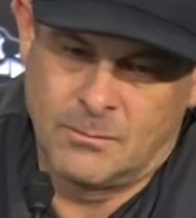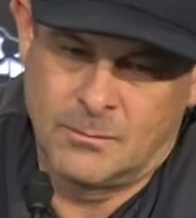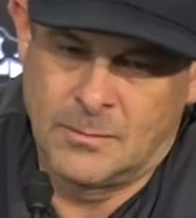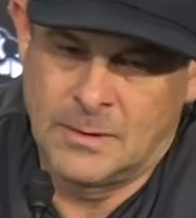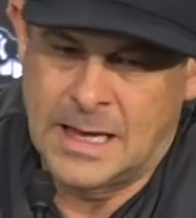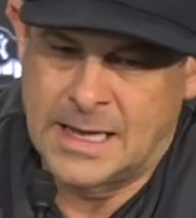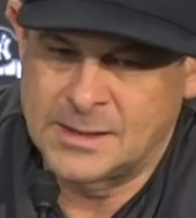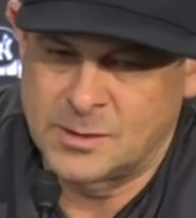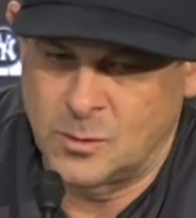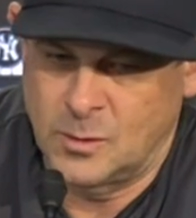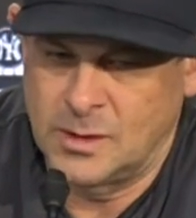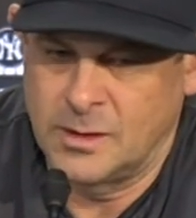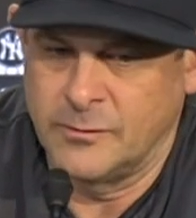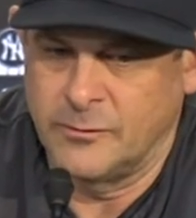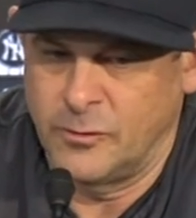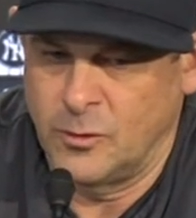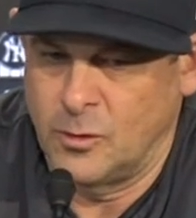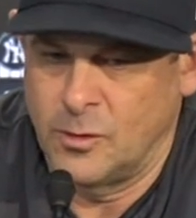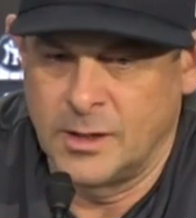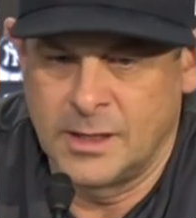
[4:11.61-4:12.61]
last week in
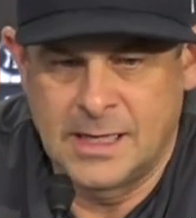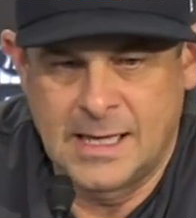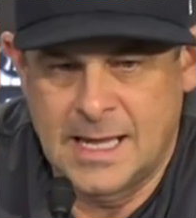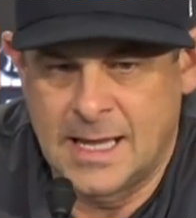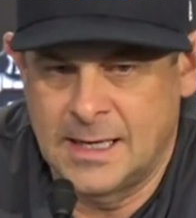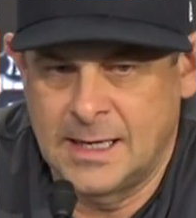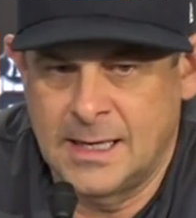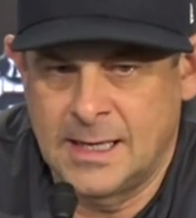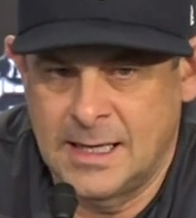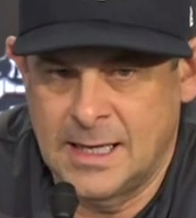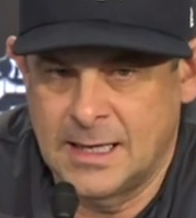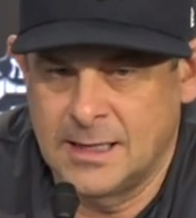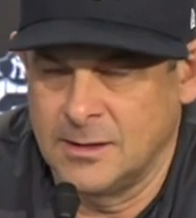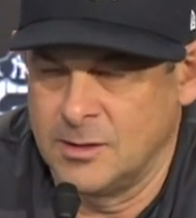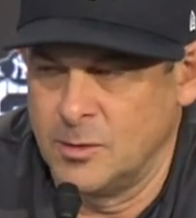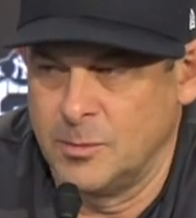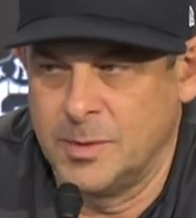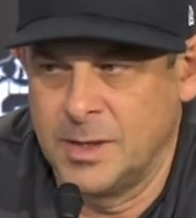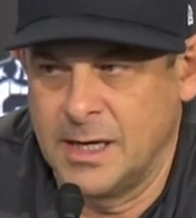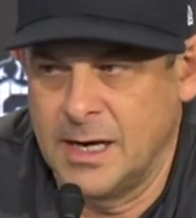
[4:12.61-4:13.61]
Florida he had he had a
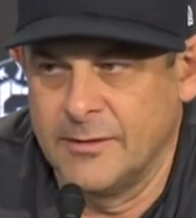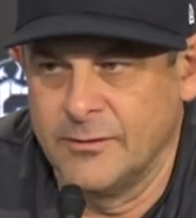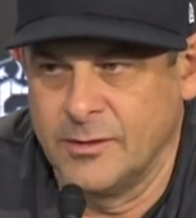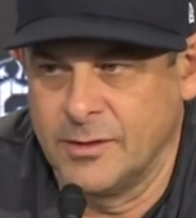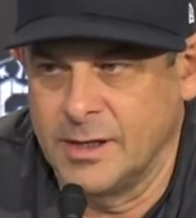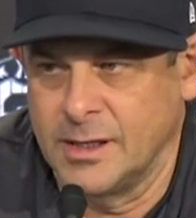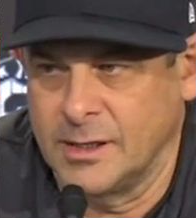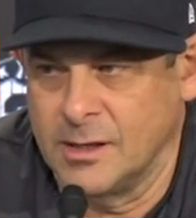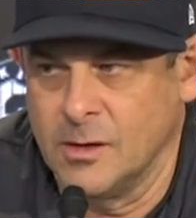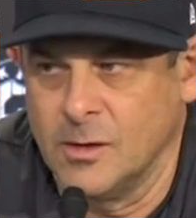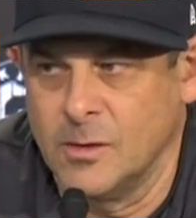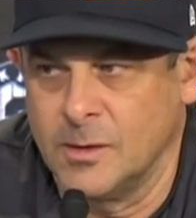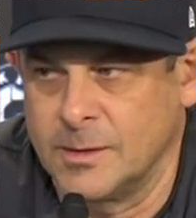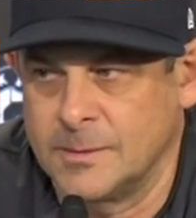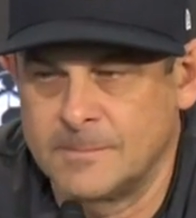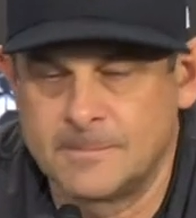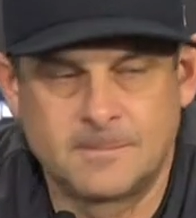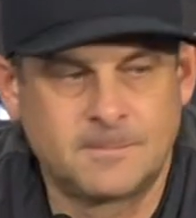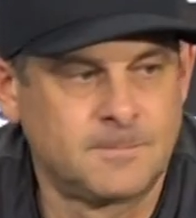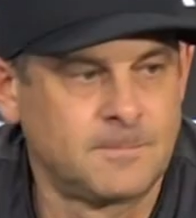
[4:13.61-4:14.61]
little bit of everything going.
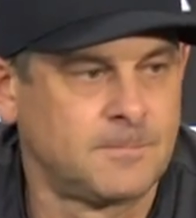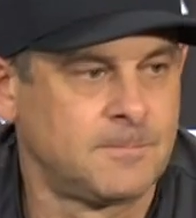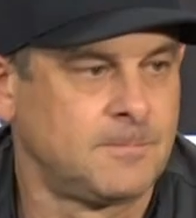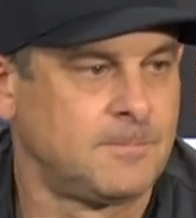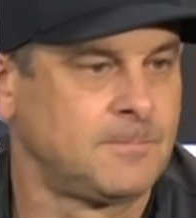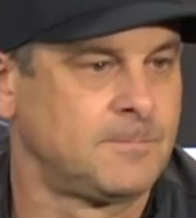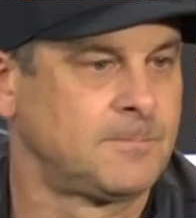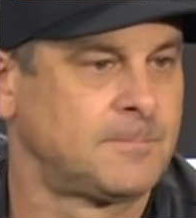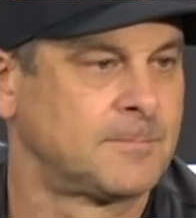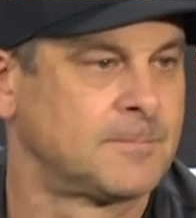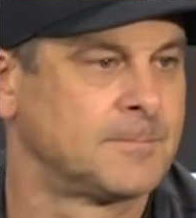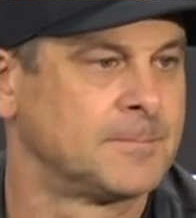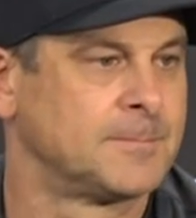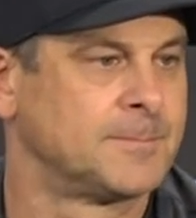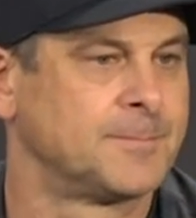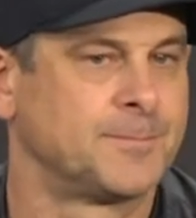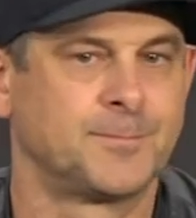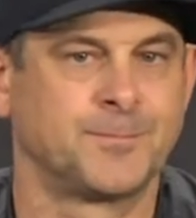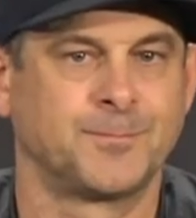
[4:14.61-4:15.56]
Lindsay.